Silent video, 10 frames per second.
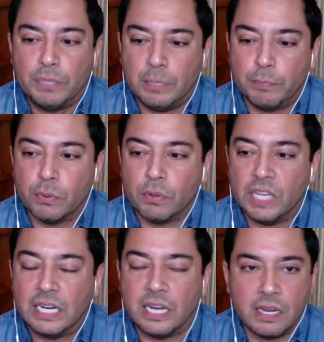
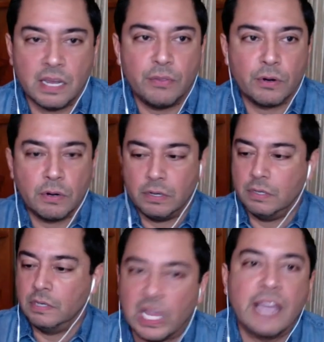people in another
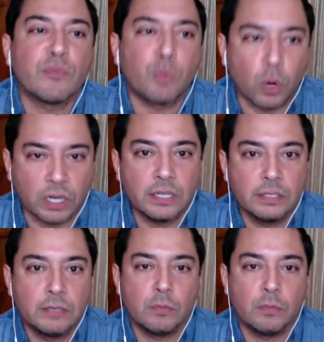line of work,